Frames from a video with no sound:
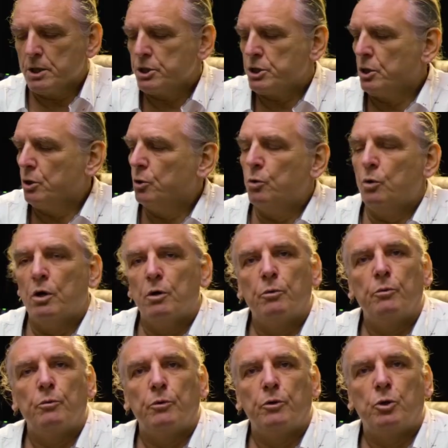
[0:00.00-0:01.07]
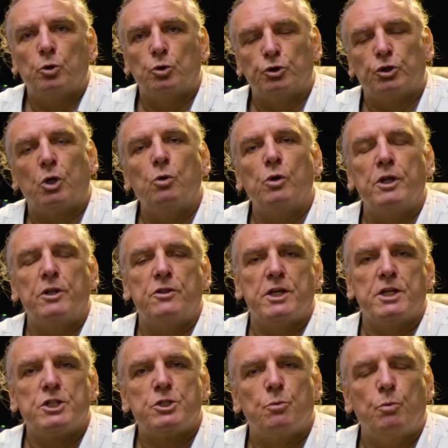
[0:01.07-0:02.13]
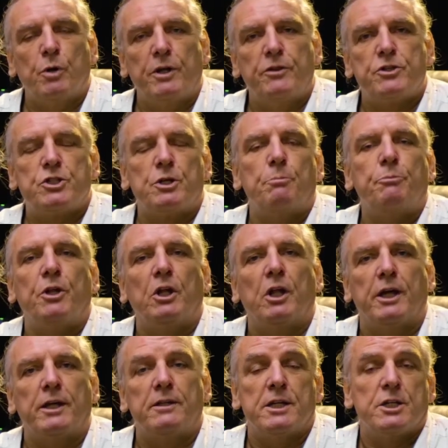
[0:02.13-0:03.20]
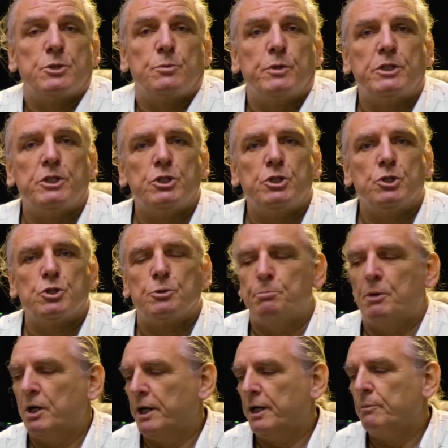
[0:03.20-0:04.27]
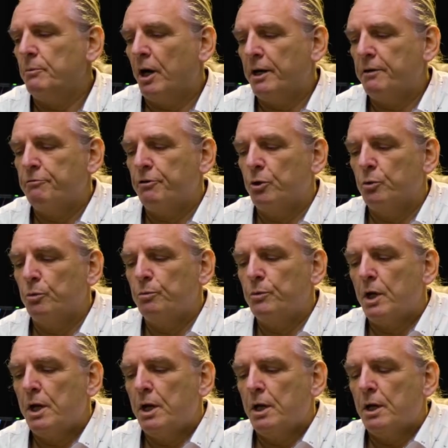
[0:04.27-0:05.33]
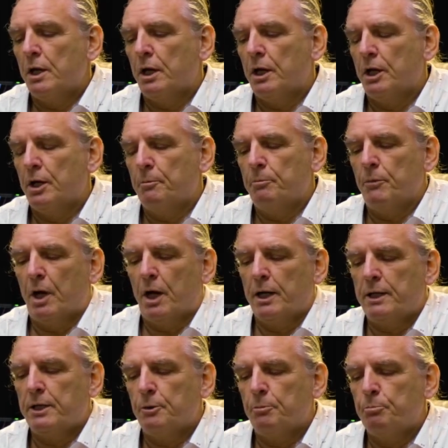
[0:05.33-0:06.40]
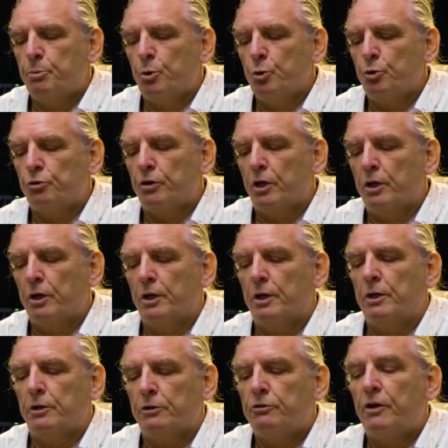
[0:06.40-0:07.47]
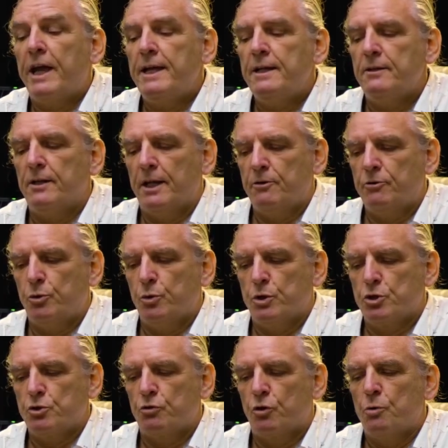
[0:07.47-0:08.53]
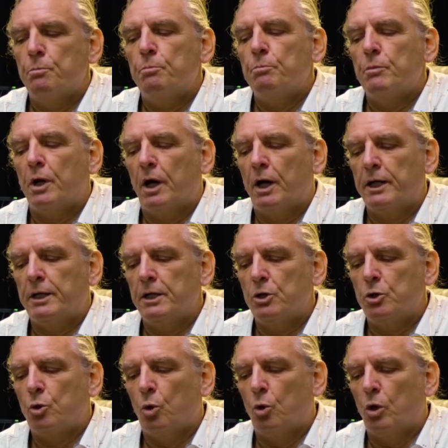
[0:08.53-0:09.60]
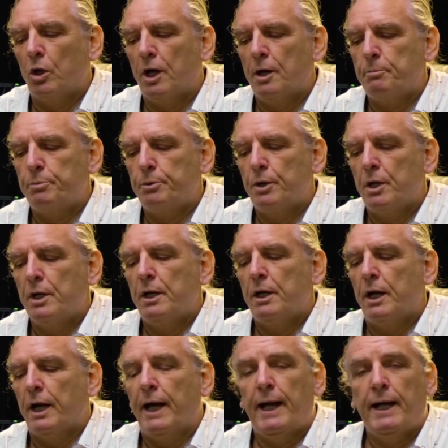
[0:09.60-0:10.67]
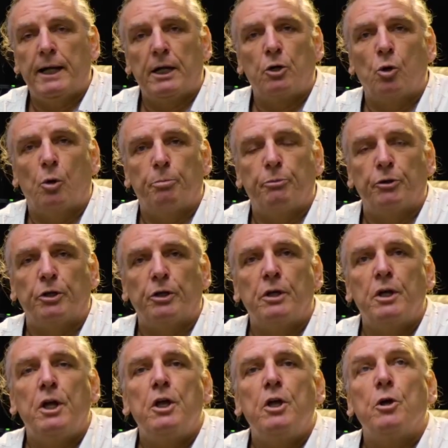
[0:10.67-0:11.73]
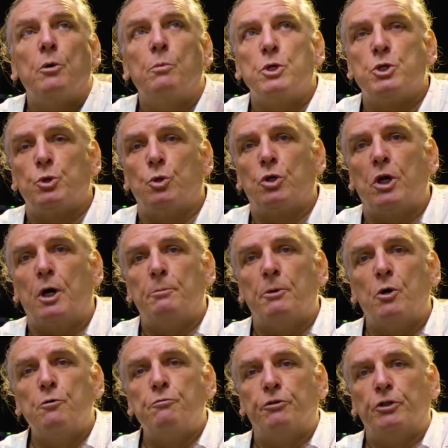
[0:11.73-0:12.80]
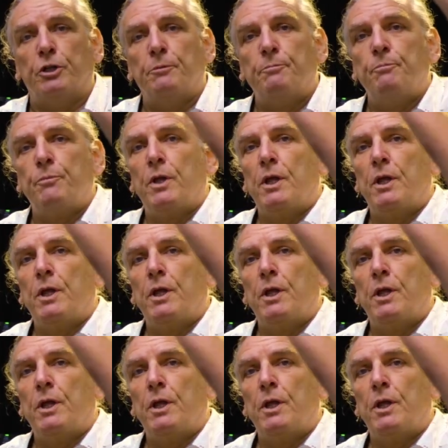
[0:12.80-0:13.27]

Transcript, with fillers: so controlling this with something like this which is just my iphone um, I can put rain into this room. I can call up a helicopter which will come over